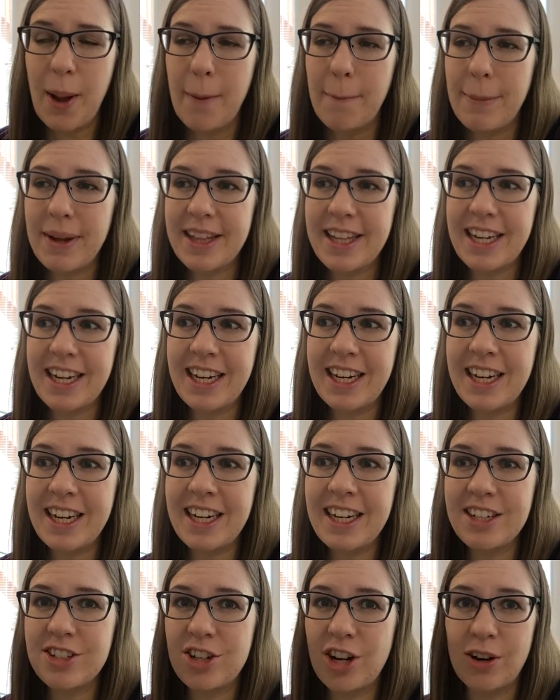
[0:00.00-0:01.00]
but the ending
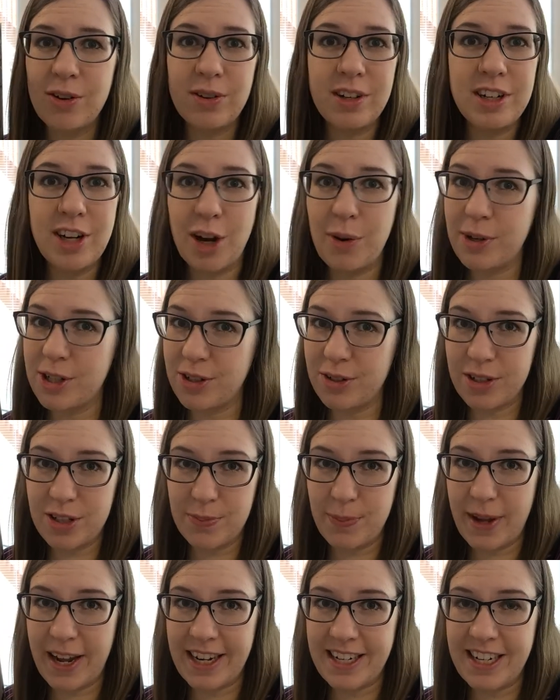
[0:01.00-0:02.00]
is totally not what you
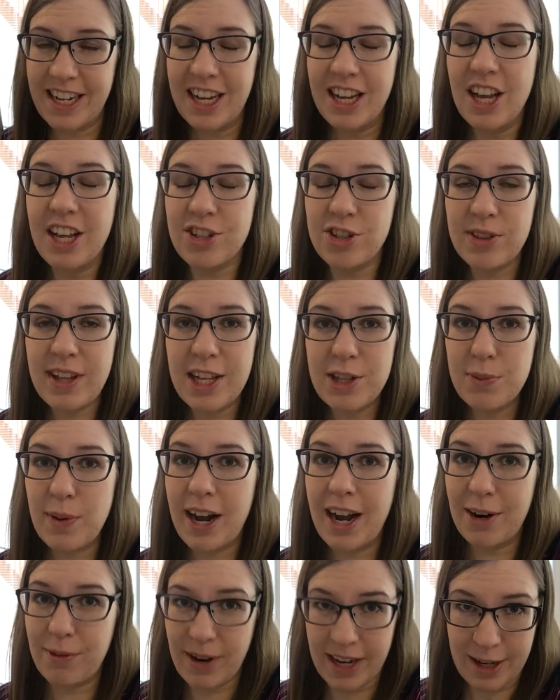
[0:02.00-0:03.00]
expect. So that's why
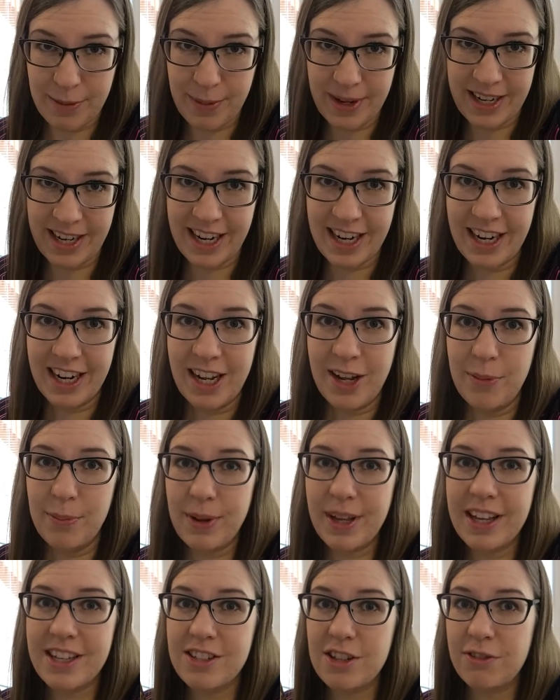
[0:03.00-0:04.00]
I recommend it,
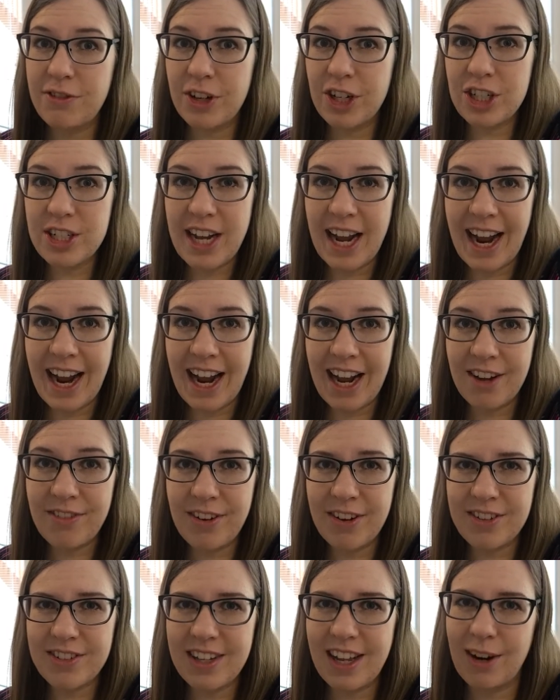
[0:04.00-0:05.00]
because the first half I
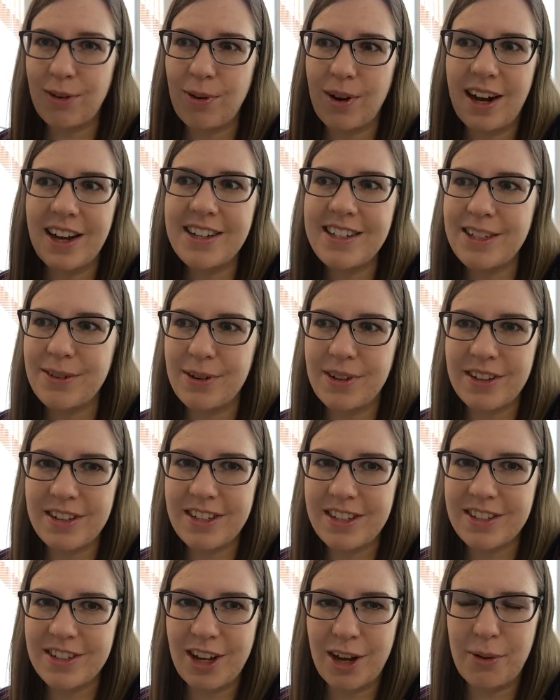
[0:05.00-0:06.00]
was like, well, I see where this
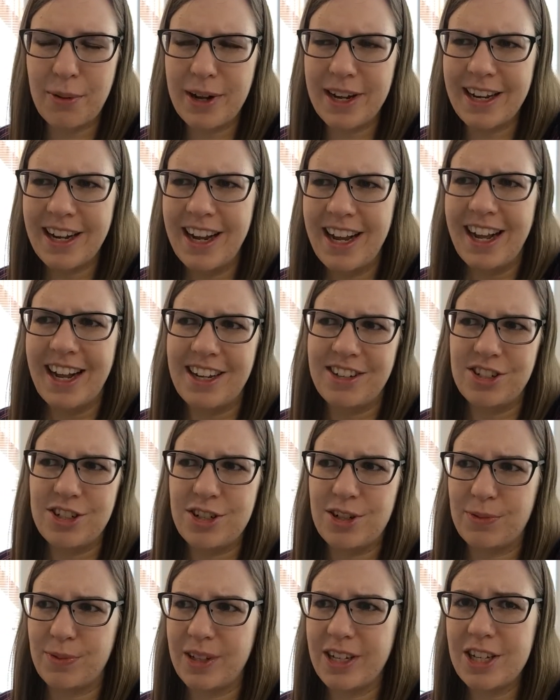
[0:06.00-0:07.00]
is going. It's just
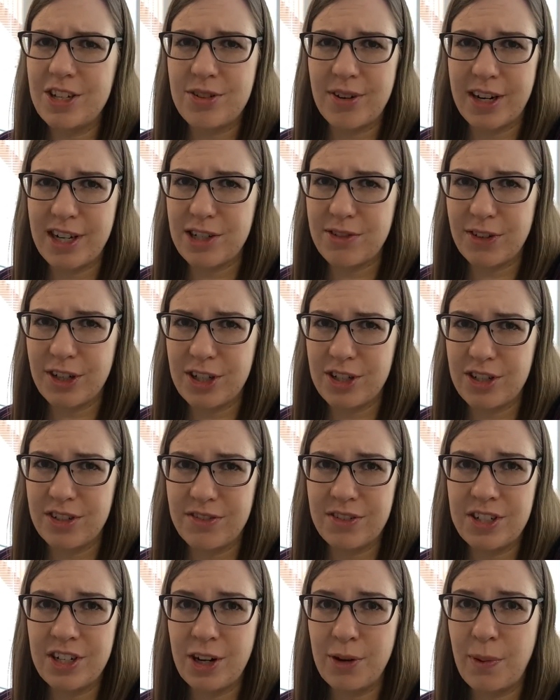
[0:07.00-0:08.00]
a really strange version of
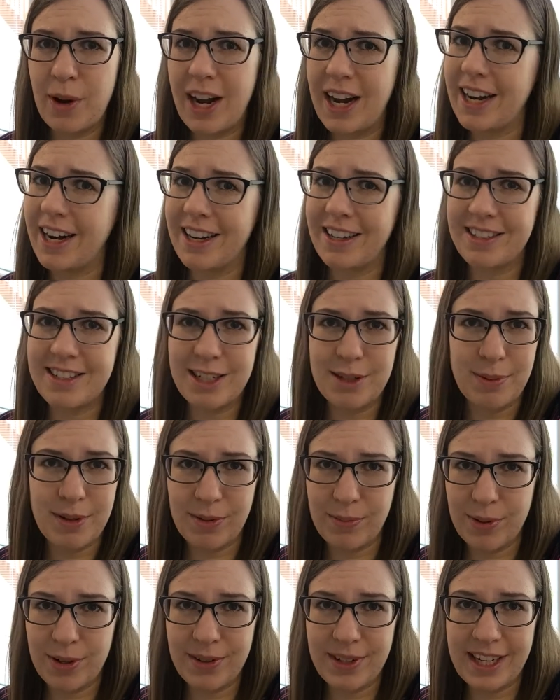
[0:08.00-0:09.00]
Snow White and Sleeping
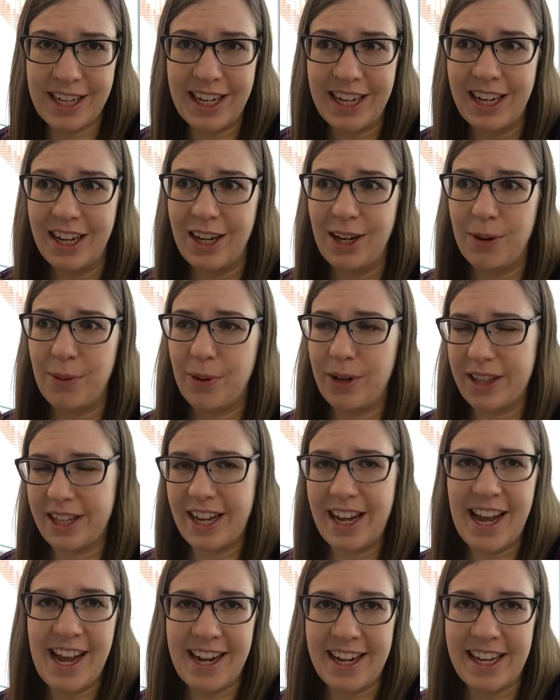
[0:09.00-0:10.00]
Beauty. What the
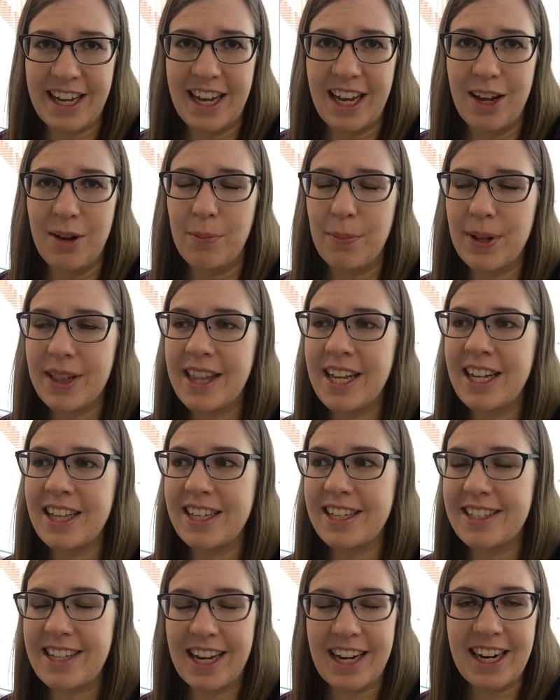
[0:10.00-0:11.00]
heck? But then the
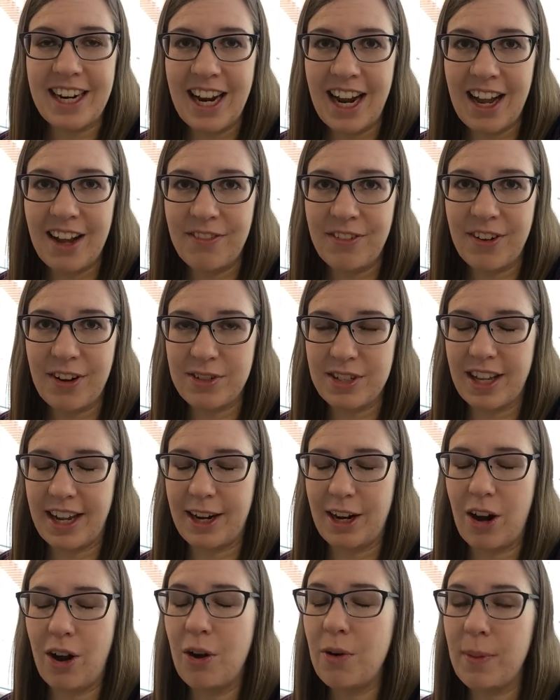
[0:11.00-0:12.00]
second half I was
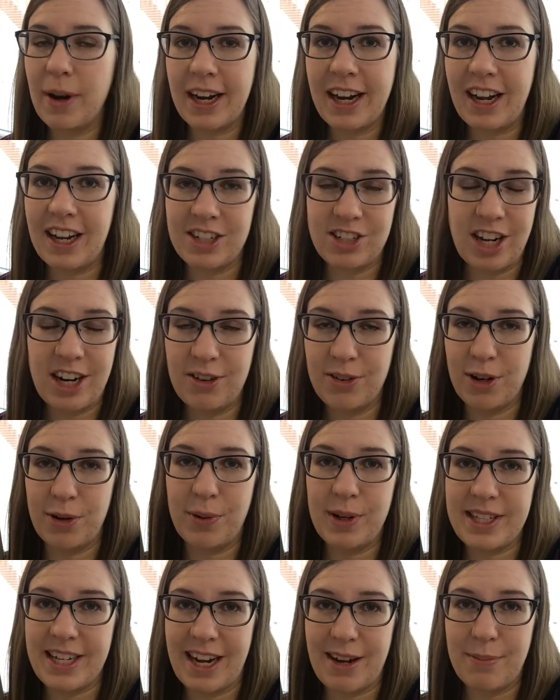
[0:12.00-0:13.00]
like, oh my gosh, I don't know
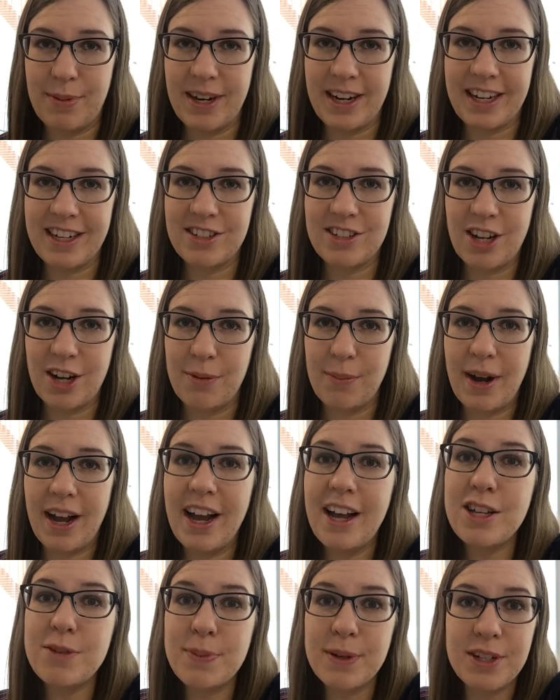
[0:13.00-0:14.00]
what's happening. So my
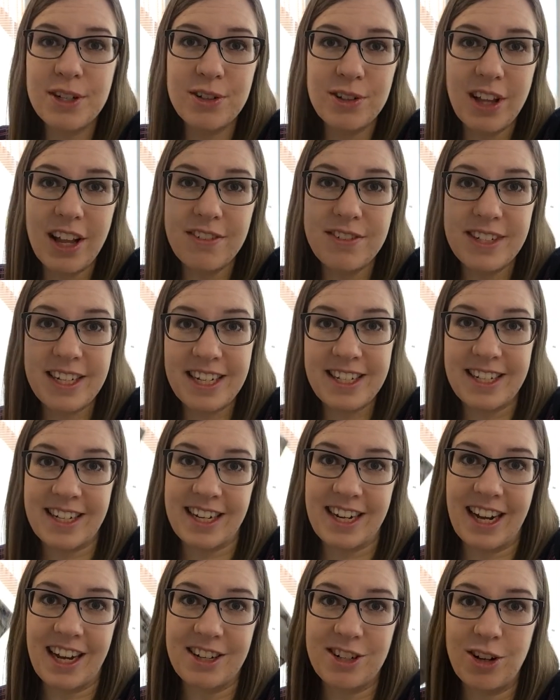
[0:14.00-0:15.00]
husband, who loves
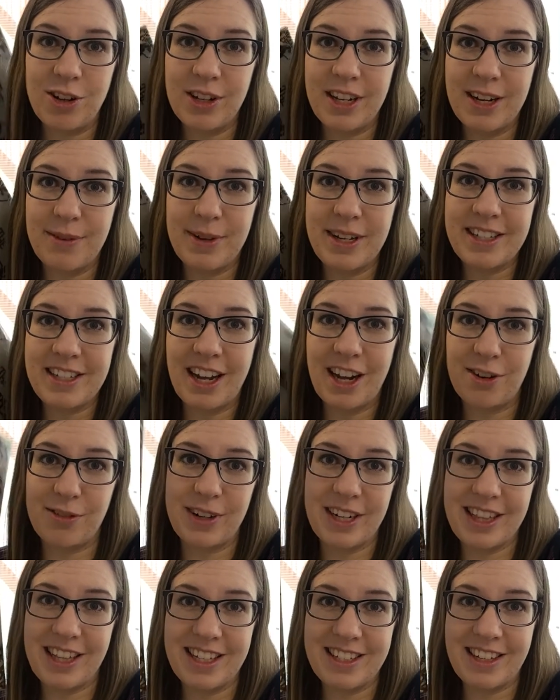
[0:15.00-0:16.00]
Disney, I told him he's got to
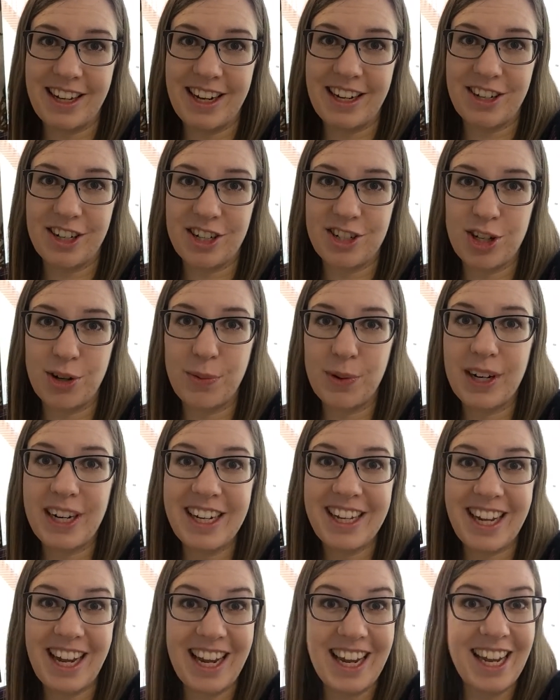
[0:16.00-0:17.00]
read this later. So we're going to
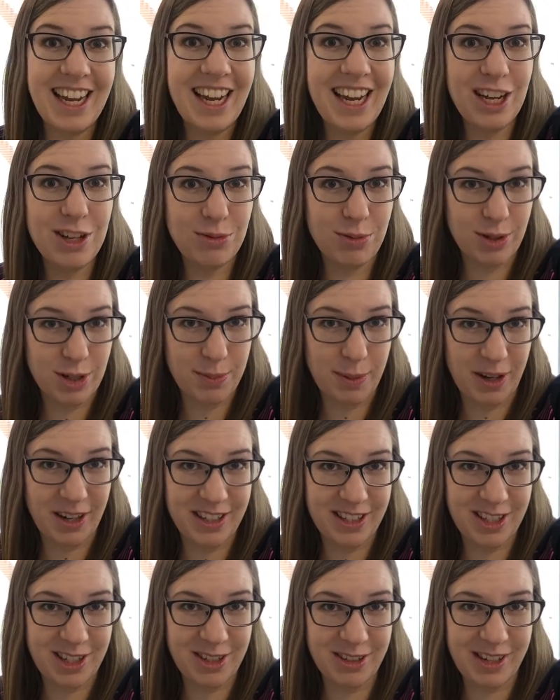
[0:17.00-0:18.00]
get his
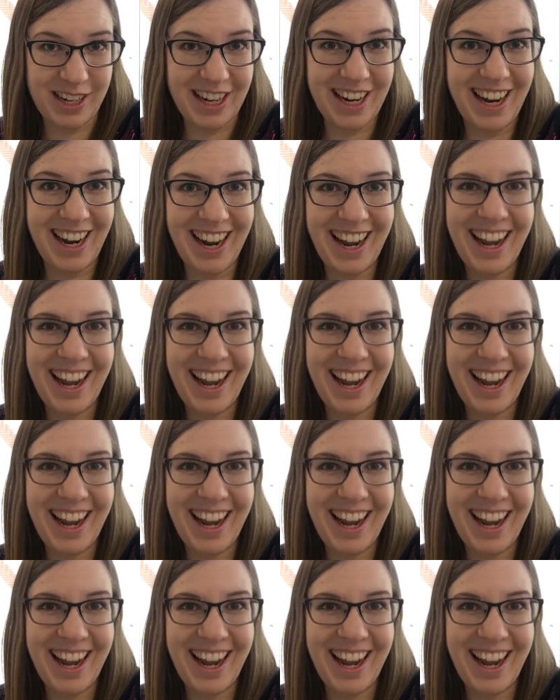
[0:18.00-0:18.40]
response to it